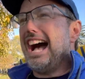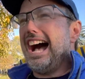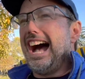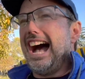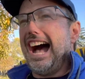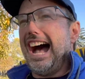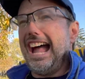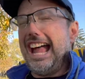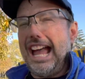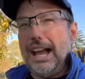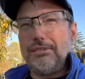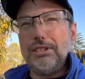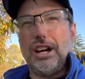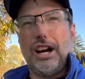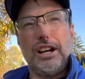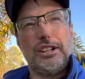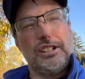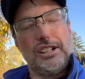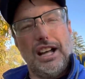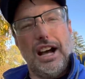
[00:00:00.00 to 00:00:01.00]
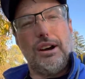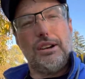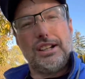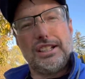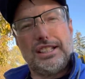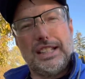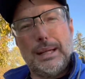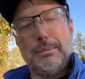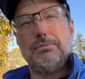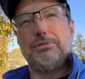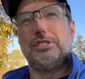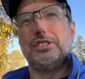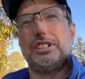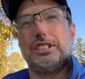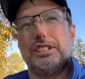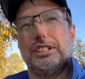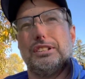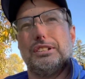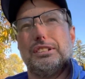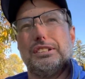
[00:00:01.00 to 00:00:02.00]
I have a $100 tip for
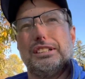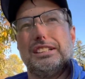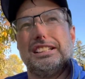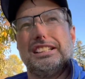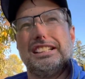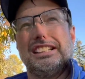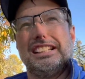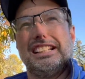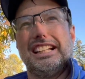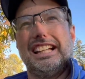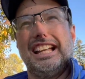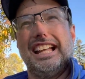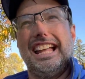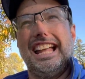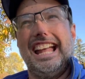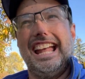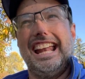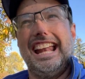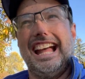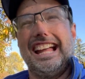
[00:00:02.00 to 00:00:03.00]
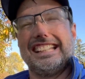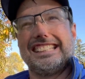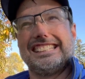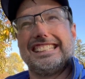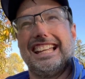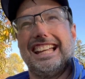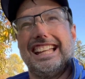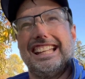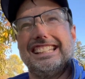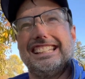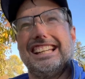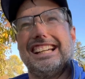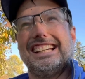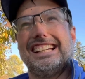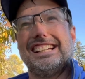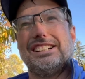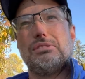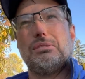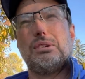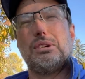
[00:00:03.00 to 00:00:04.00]
you. And I said,
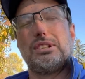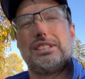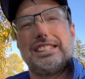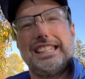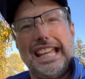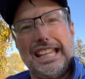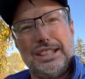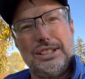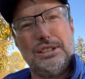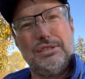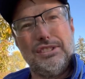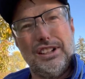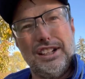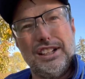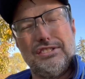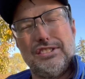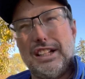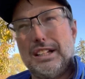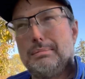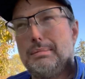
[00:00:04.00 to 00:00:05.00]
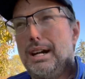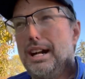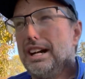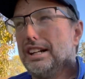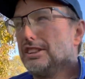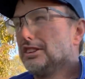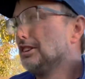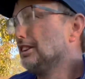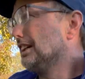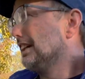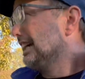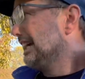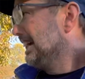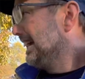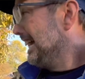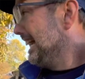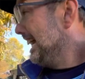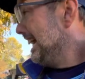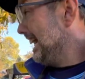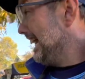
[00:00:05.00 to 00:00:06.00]
well, thank you very, very much.
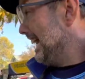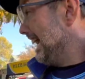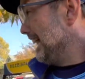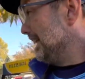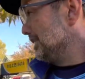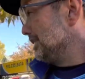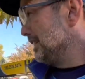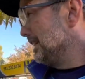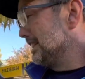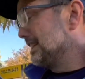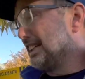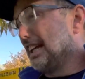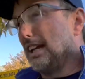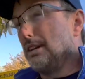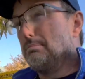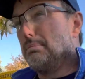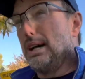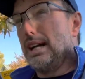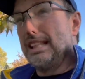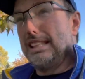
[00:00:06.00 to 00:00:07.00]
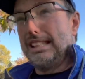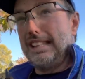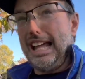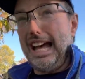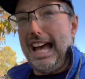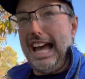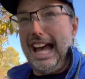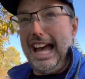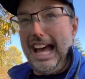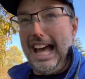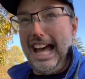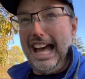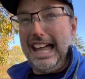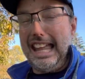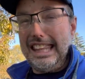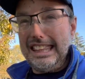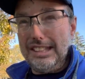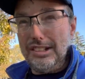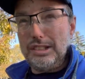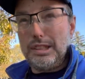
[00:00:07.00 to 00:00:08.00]
And she said, But I,
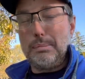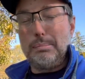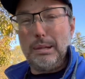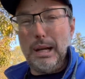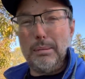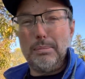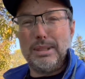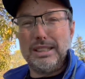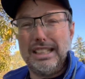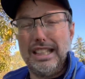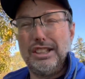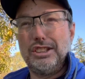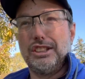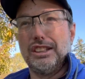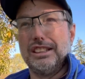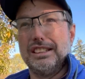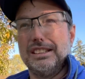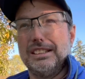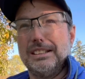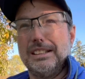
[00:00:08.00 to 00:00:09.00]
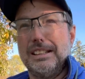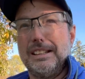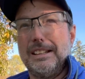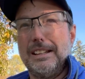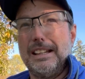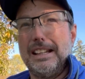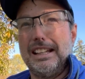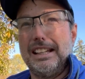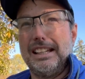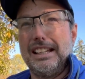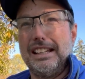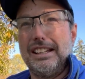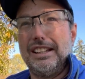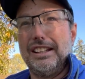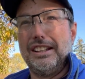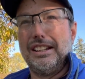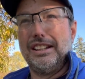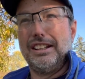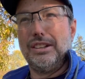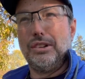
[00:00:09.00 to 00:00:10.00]
there's a proposition
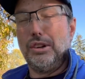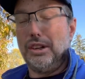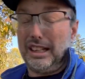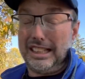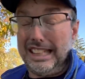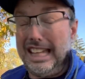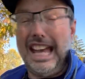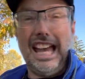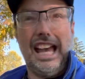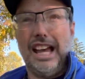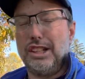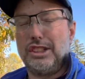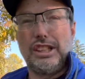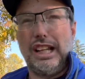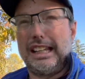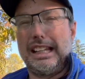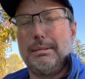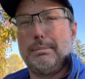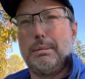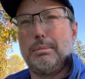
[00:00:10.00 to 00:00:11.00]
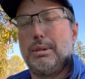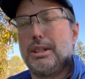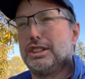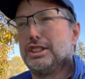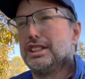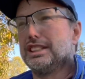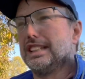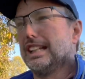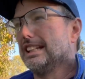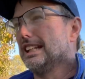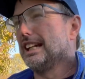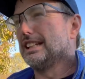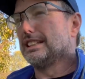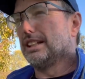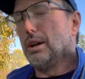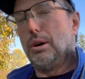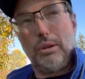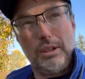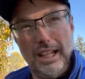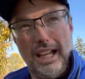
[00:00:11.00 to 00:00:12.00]
or a catch. I can't remember what she said. And I said,
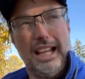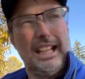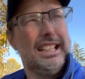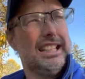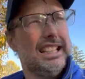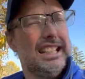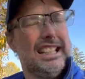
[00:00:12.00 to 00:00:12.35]
Okay,